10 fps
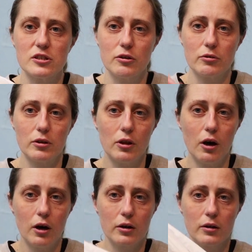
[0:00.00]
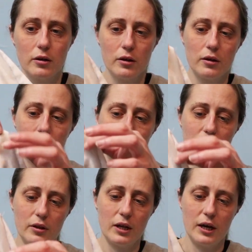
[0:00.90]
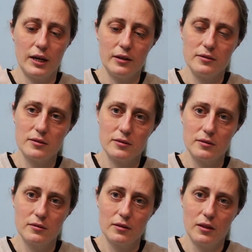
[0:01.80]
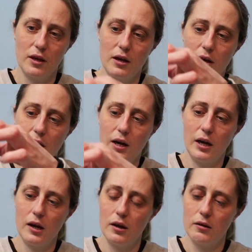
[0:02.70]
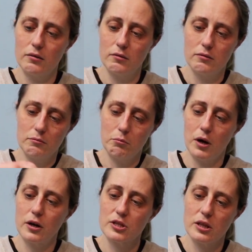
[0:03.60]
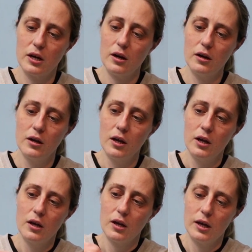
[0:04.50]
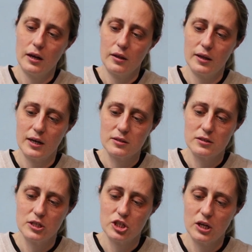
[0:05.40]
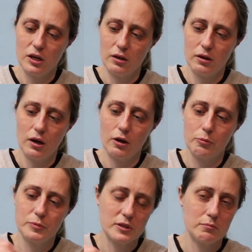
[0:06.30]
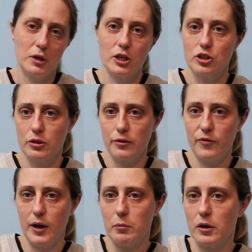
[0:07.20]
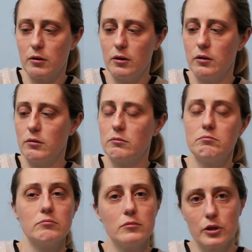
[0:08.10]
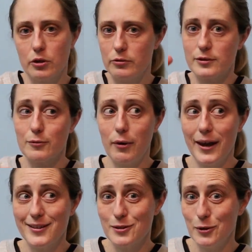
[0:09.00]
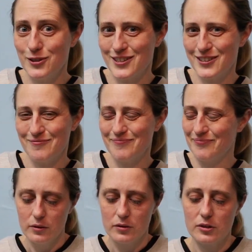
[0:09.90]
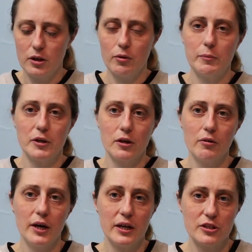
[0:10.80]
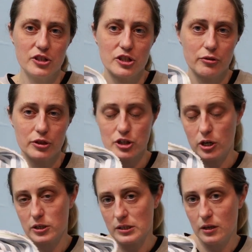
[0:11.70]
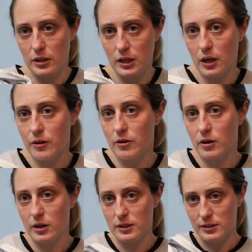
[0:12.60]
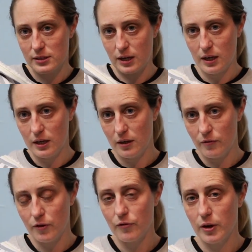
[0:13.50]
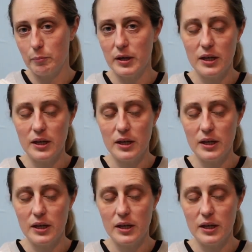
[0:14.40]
sewn along the lines that I marked there. And that stitching helps make sure the fabric all goes the way it's supposed to. So I'm going to go ahead and sew the darts on the other side of the front